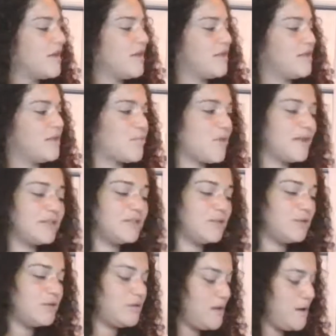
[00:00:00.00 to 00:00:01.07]
the
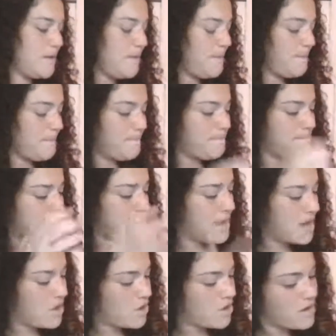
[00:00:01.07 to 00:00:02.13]
pretzel
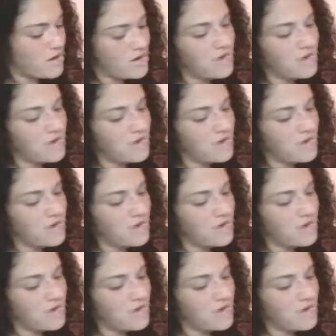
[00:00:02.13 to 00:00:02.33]
maker.